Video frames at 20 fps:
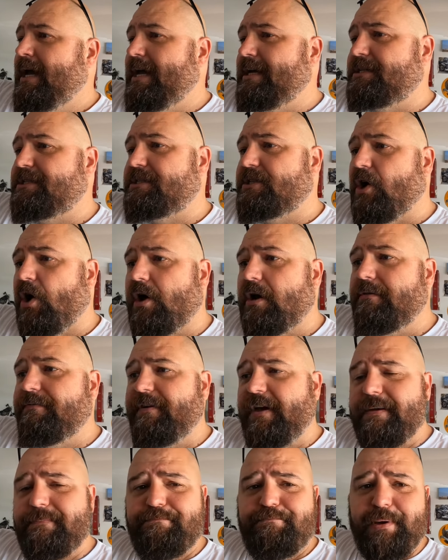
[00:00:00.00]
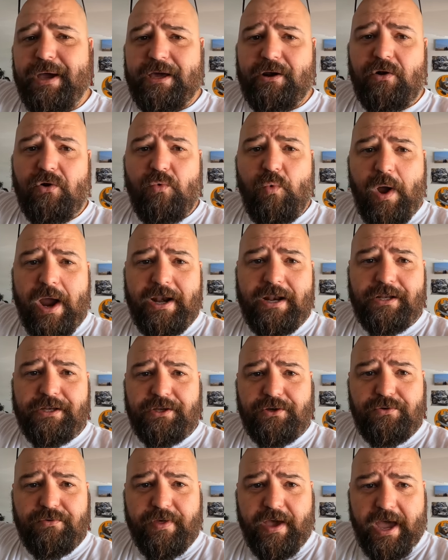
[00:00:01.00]
has thought of a better way to
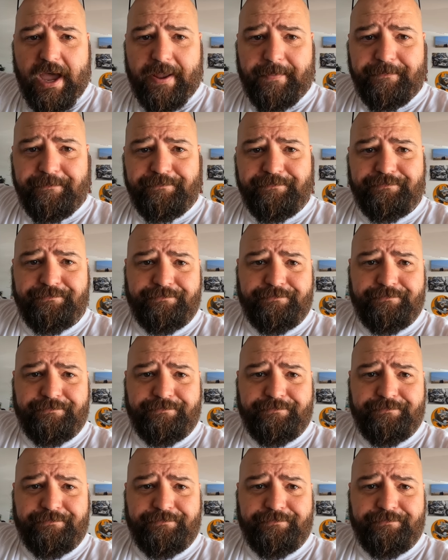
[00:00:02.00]
do that,